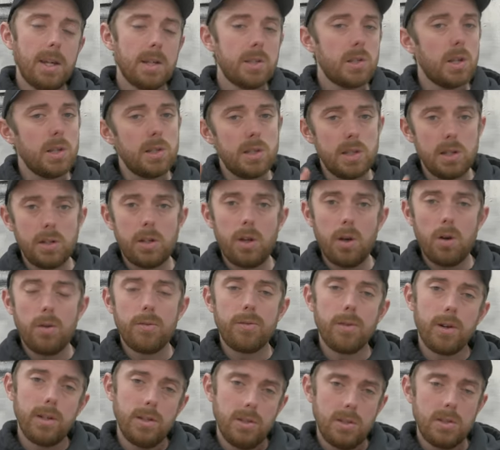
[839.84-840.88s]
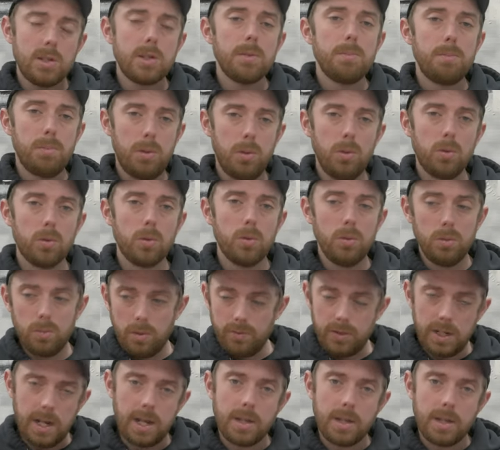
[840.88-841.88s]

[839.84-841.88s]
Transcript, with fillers: yes, I said girlfriends, plural with an